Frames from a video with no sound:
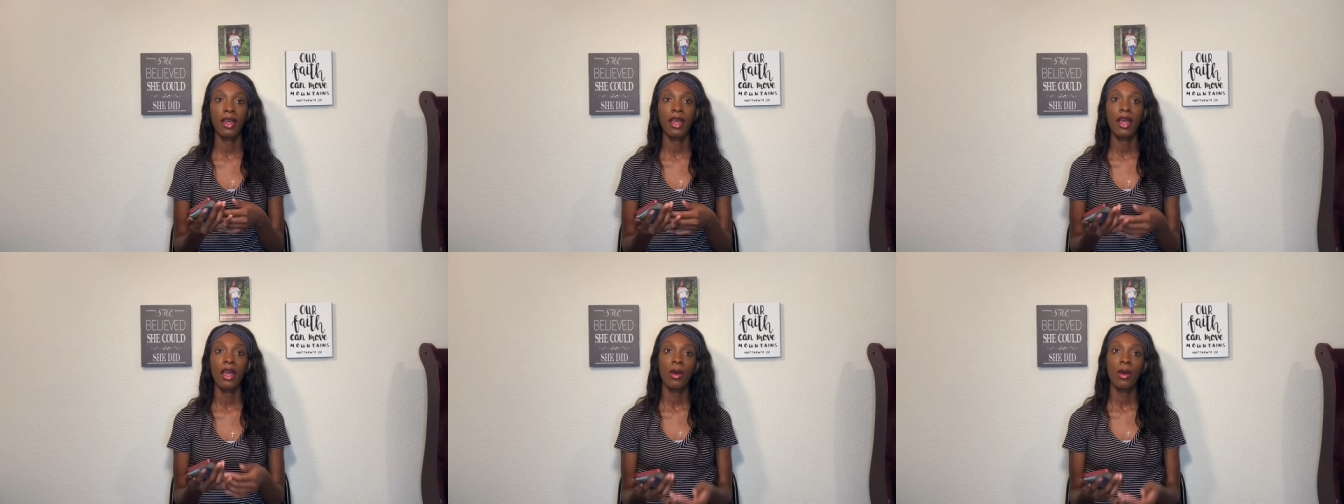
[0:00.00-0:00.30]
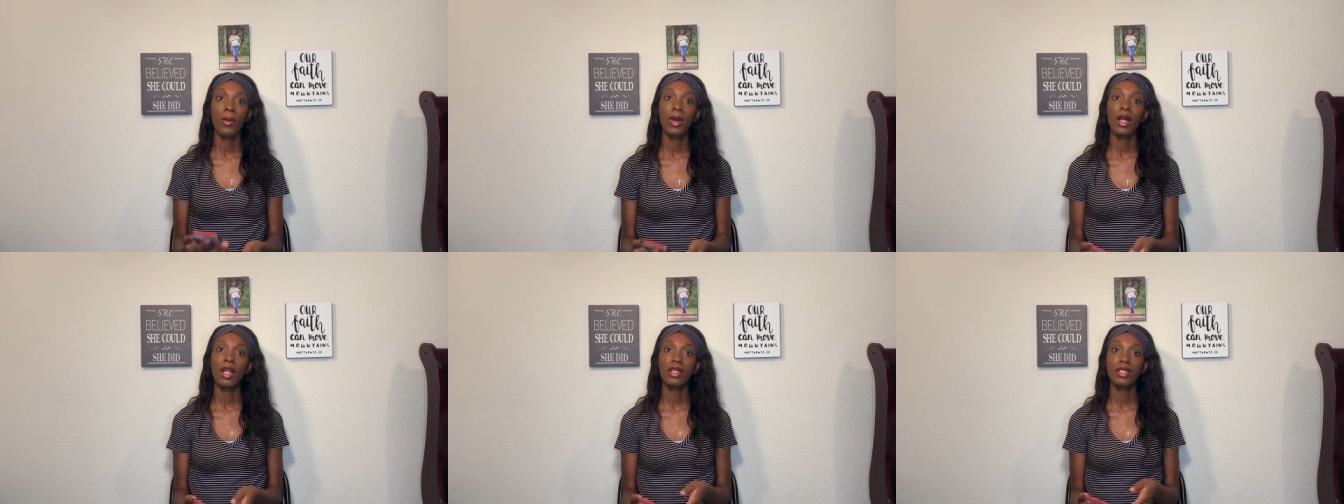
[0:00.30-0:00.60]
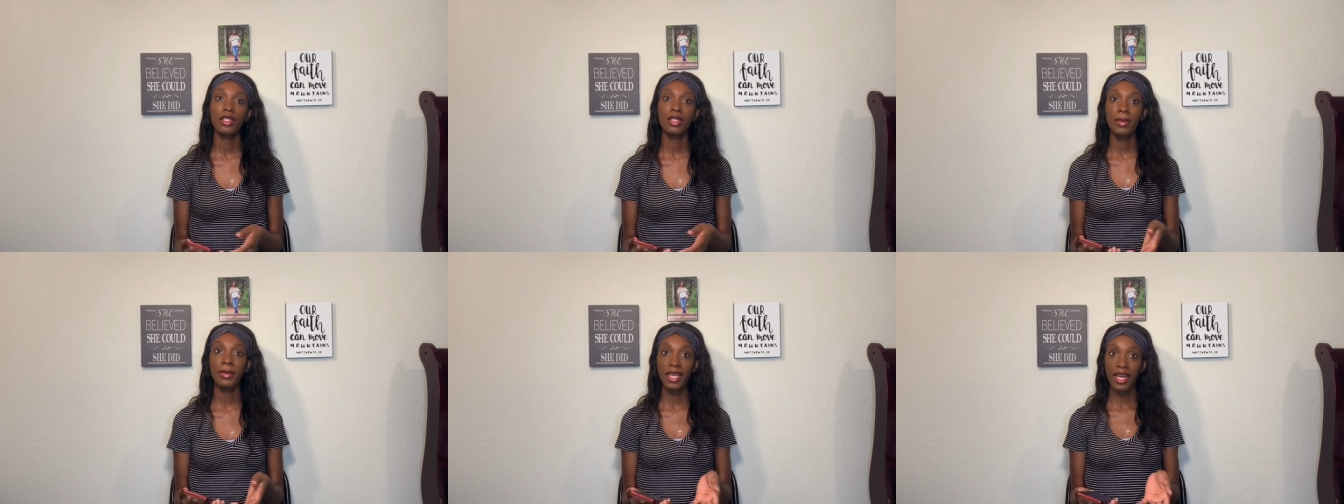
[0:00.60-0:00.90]
Well, to
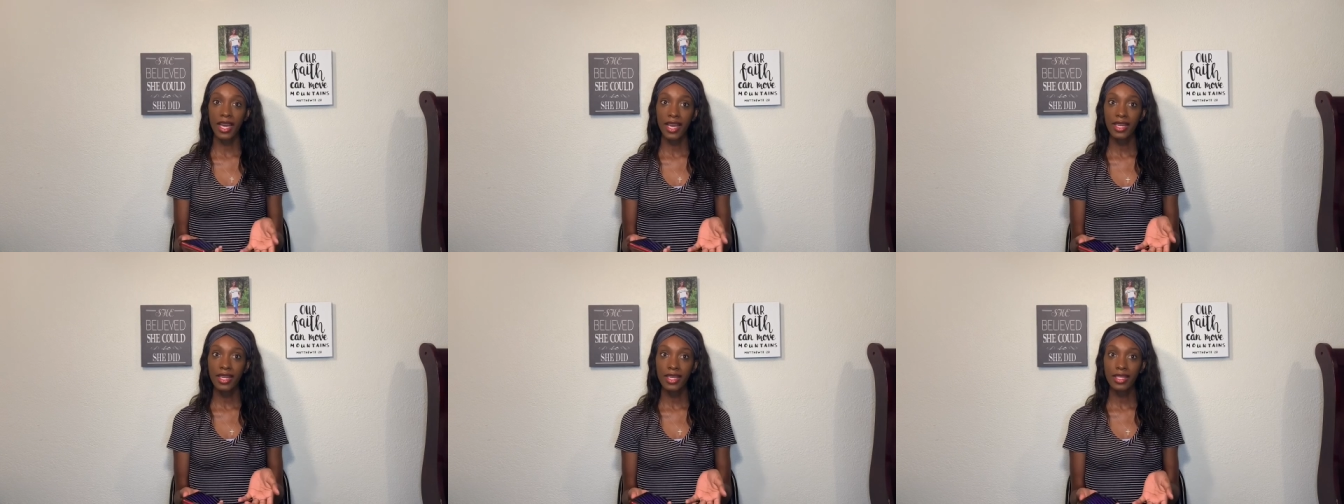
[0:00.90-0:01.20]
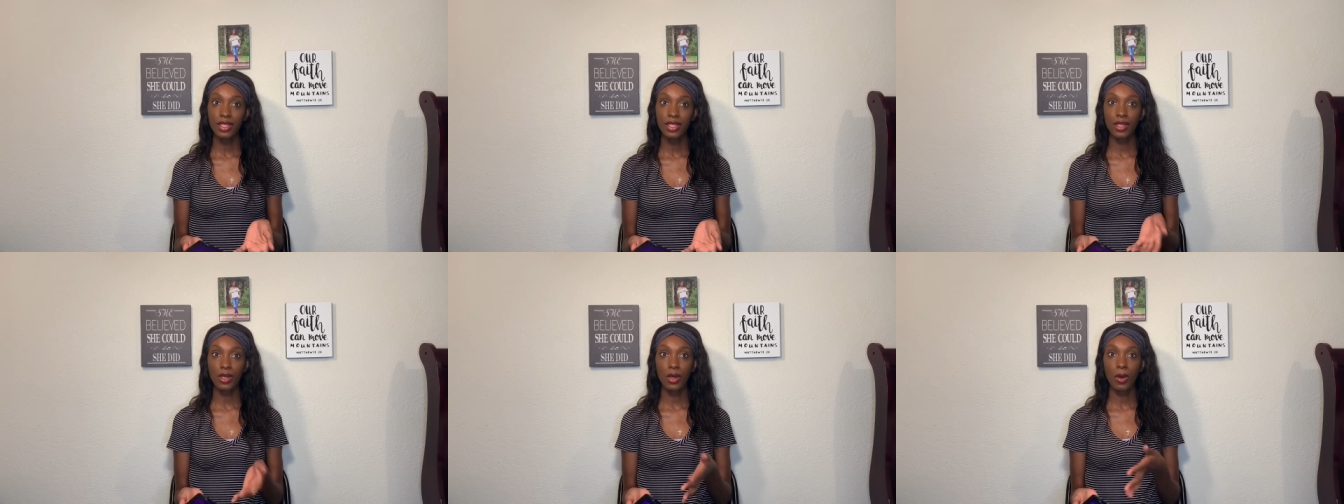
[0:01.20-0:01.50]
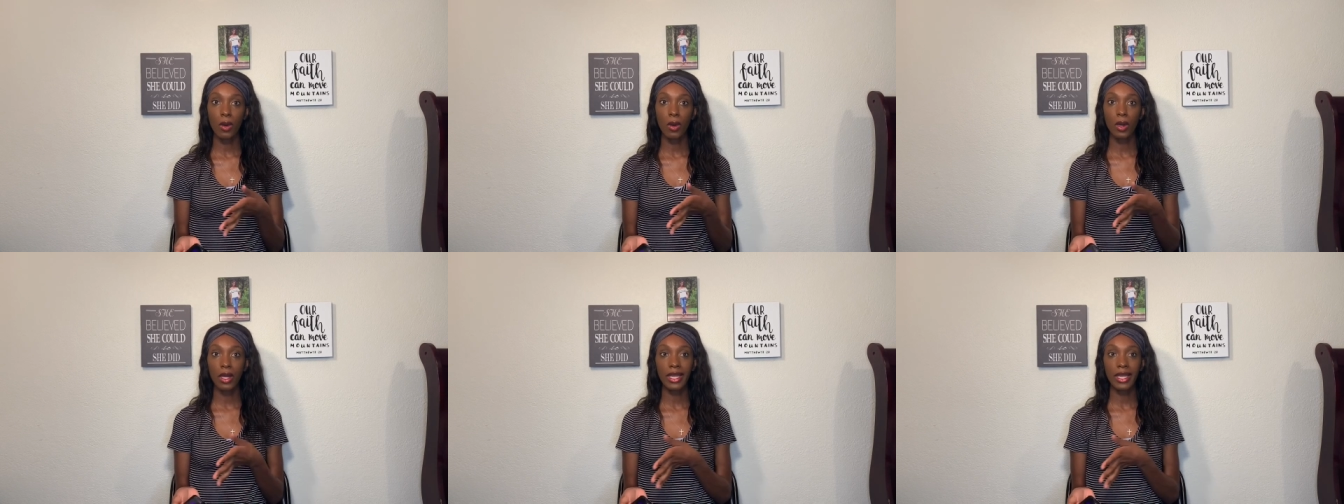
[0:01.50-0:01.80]
be honest, so
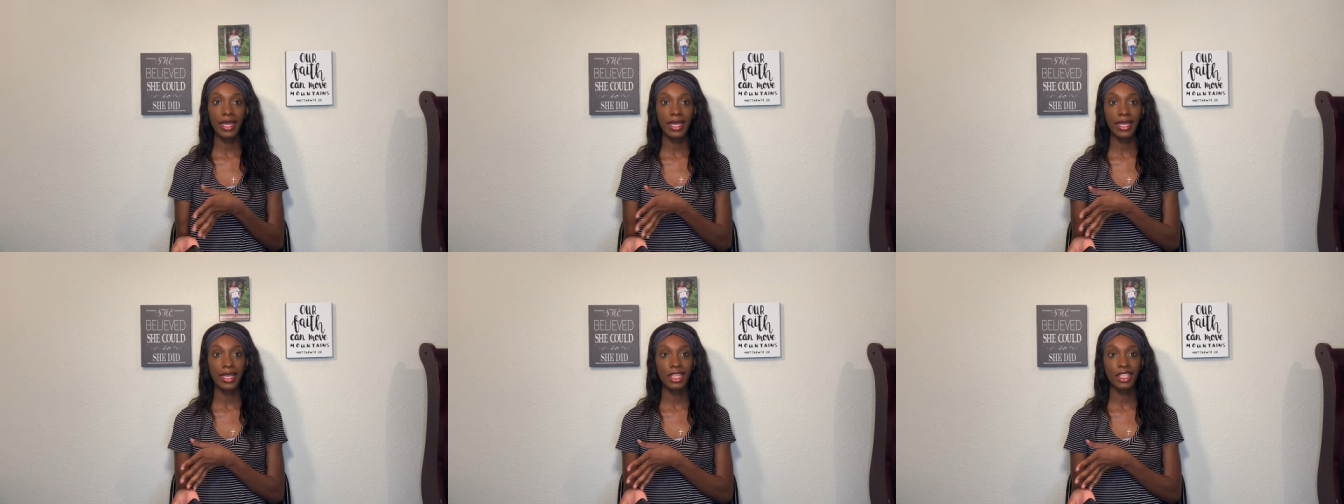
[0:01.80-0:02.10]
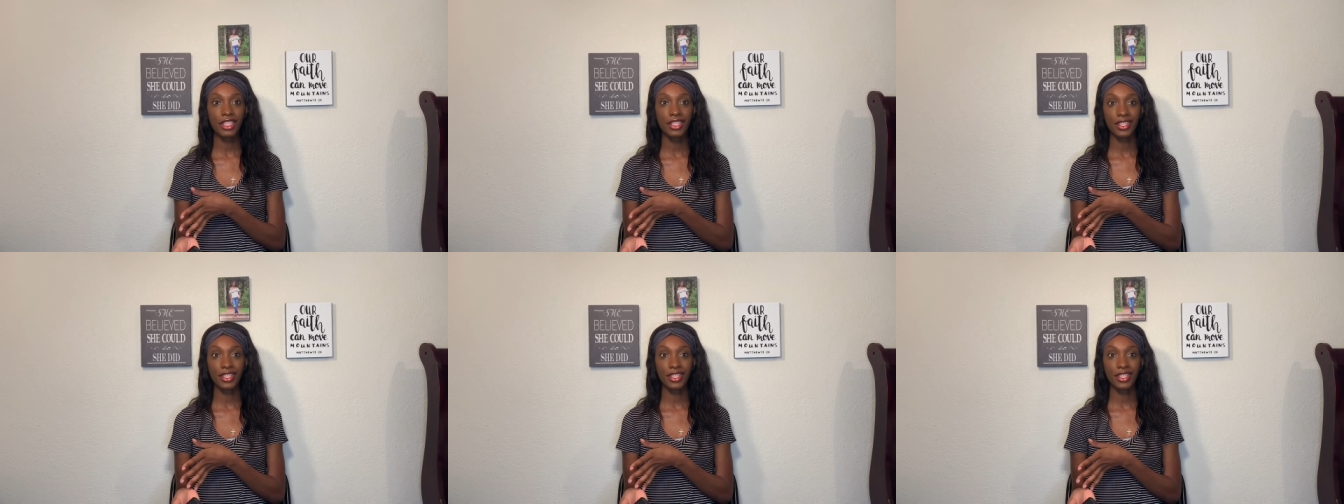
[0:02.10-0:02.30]
each